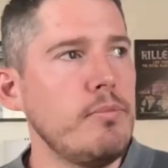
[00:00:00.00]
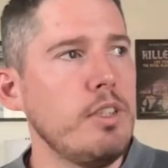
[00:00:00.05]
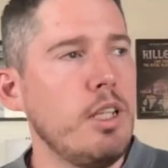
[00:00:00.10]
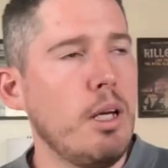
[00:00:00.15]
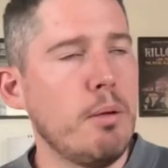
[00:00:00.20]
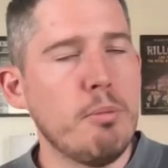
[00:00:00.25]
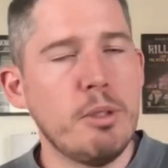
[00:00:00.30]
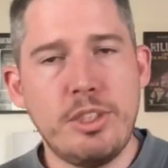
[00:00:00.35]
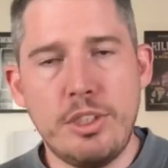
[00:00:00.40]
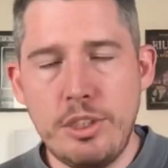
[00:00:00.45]

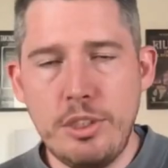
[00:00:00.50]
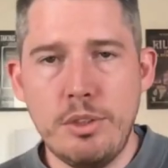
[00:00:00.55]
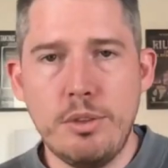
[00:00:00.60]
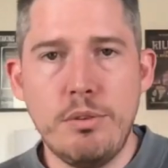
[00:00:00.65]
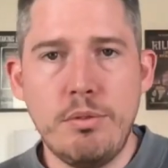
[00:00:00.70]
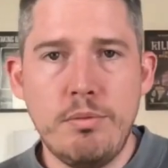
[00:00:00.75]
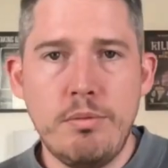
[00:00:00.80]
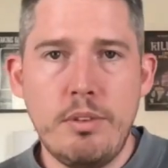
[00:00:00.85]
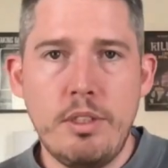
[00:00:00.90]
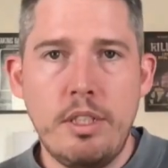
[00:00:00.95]
Number
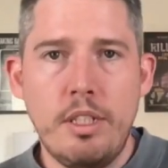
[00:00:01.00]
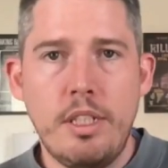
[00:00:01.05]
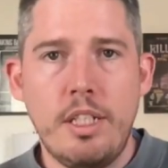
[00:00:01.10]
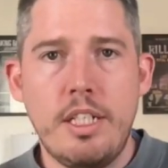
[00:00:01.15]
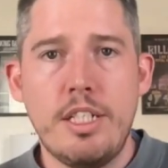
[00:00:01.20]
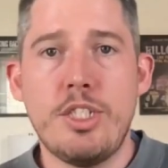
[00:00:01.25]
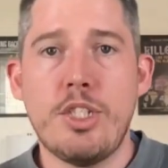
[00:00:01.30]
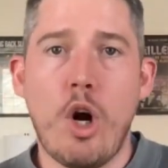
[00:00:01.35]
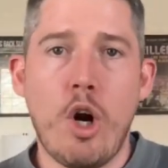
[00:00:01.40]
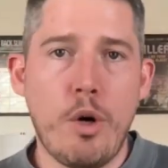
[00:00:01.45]
2
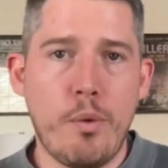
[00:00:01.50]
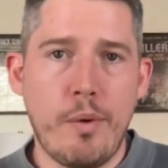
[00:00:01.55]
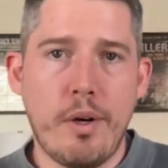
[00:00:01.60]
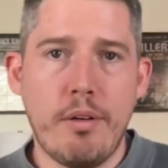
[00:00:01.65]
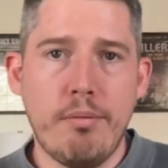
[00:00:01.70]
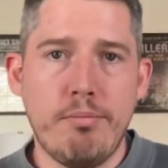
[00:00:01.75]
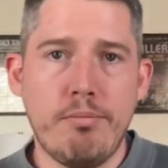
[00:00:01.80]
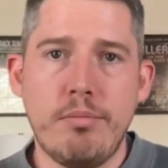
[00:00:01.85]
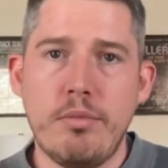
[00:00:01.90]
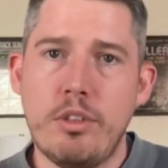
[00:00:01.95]
is the
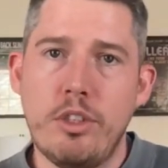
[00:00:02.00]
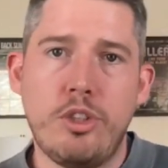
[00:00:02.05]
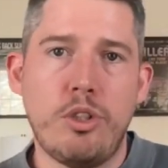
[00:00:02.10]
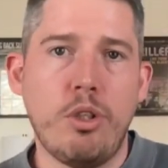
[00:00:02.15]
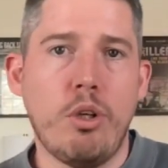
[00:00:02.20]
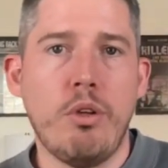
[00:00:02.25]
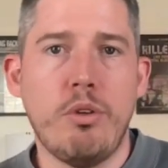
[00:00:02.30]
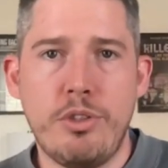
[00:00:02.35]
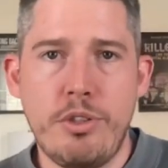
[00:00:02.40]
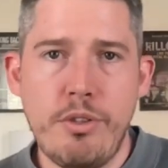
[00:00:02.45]
hardware. the
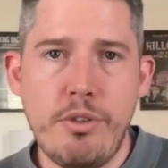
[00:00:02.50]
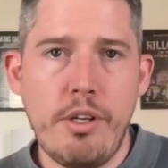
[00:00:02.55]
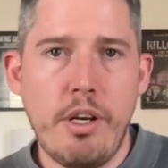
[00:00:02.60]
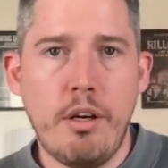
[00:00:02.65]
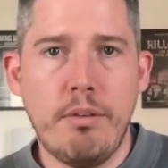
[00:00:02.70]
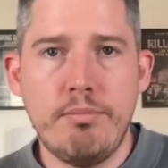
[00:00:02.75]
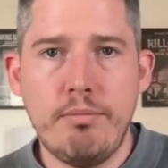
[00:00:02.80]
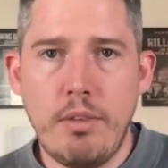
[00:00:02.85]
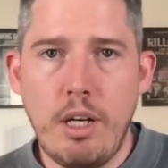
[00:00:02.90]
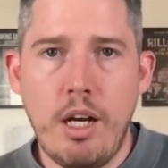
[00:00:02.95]
Solo
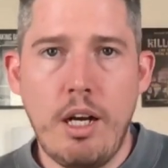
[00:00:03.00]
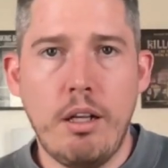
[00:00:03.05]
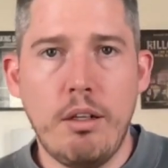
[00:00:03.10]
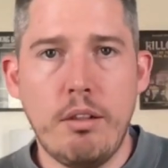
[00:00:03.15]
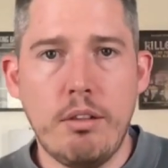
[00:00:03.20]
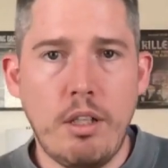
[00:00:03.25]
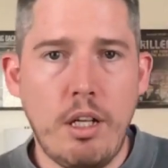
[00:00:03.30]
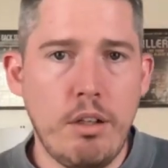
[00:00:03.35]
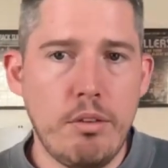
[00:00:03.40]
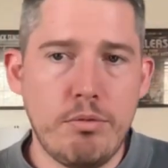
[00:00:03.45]
Studio.
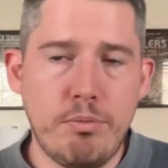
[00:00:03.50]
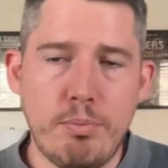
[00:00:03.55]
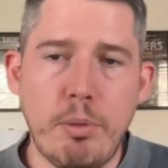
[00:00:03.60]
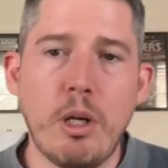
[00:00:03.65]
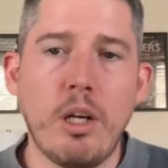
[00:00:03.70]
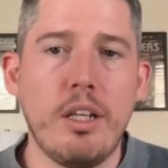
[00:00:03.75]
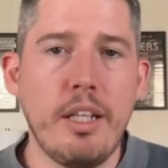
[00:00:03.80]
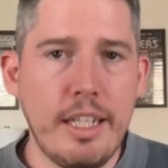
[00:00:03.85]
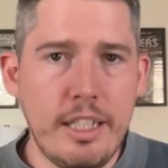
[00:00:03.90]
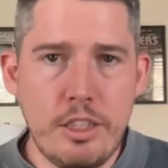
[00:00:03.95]
I'll
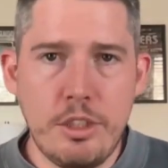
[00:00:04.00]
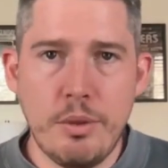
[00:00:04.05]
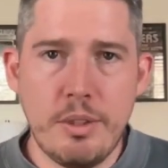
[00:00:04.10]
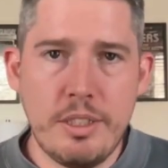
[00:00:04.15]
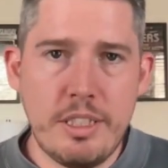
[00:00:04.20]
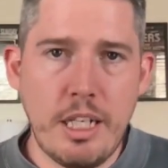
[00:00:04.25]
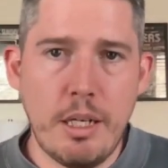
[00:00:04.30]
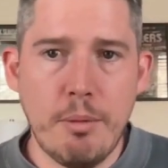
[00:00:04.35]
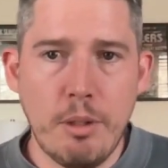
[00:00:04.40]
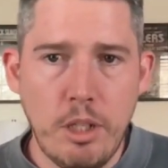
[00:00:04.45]
put a link to it
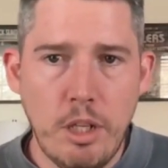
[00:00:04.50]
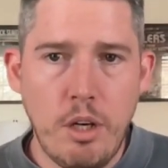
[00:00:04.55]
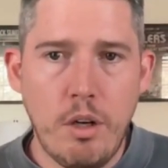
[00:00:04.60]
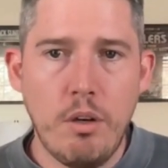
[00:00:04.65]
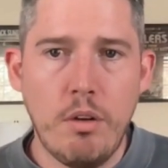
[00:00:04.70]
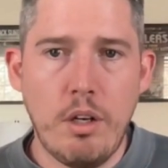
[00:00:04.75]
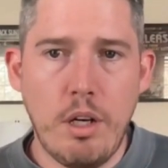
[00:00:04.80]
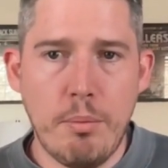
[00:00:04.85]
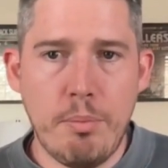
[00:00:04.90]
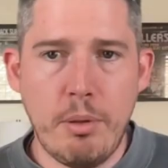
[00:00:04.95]
down
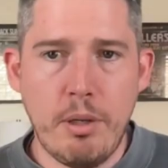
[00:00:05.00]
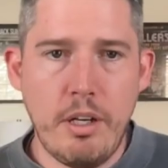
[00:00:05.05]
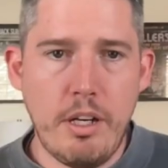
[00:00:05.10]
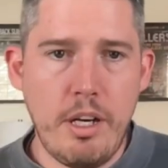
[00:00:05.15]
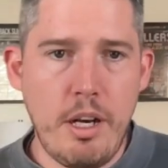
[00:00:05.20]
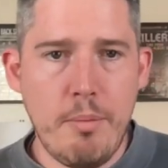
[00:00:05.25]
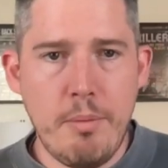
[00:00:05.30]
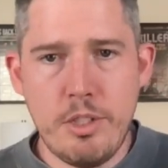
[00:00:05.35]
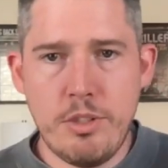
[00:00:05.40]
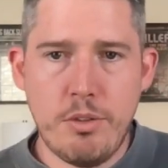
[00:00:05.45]
below. I'll put an
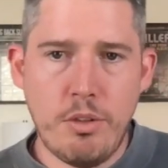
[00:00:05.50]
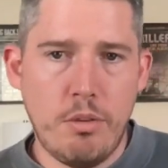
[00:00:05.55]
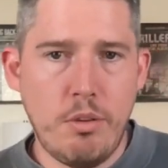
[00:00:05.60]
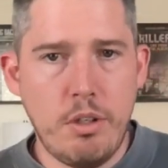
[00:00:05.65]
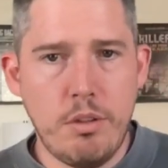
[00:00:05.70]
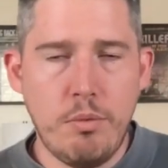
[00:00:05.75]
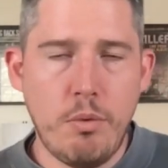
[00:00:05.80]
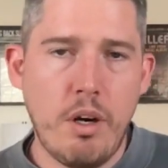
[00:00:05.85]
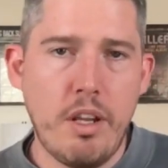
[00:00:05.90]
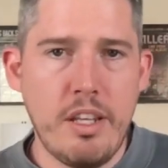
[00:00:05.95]
image
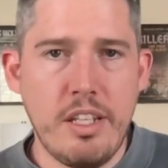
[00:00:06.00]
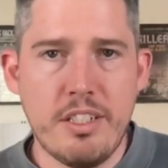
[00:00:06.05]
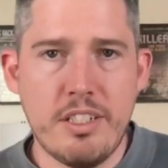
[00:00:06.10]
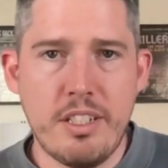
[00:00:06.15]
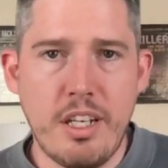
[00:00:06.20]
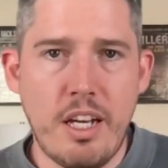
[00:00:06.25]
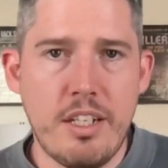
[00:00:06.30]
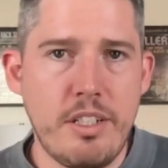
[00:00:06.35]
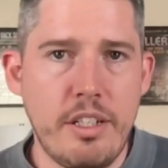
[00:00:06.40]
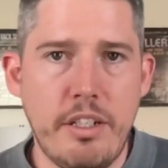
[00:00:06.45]
on one of these
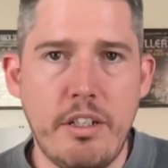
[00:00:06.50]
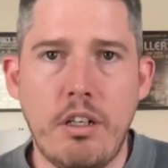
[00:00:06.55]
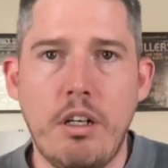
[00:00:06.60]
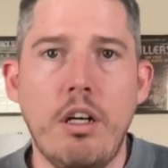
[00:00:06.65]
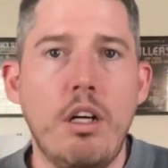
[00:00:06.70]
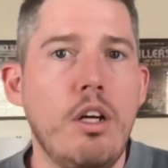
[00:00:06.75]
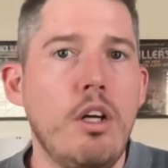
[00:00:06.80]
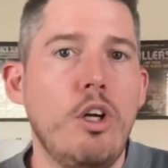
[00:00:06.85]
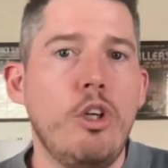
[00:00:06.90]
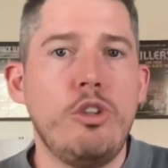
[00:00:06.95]
sides here
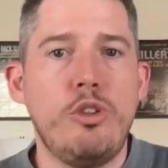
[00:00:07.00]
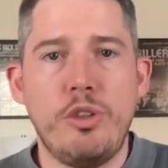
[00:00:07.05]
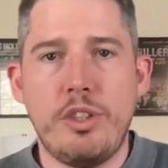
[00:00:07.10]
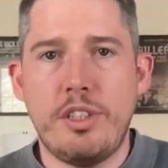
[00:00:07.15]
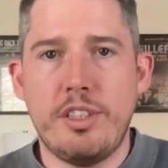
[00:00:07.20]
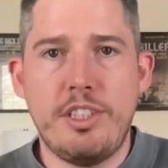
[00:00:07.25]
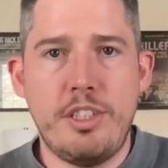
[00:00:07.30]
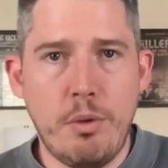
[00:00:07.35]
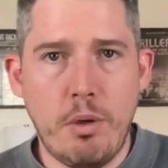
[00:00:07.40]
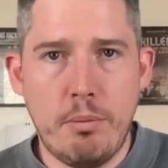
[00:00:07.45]
so you
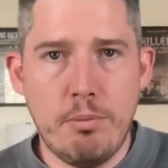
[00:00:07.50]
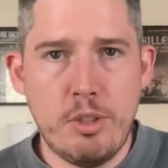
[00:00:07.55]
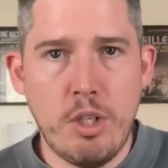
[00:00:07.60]
can see what I'm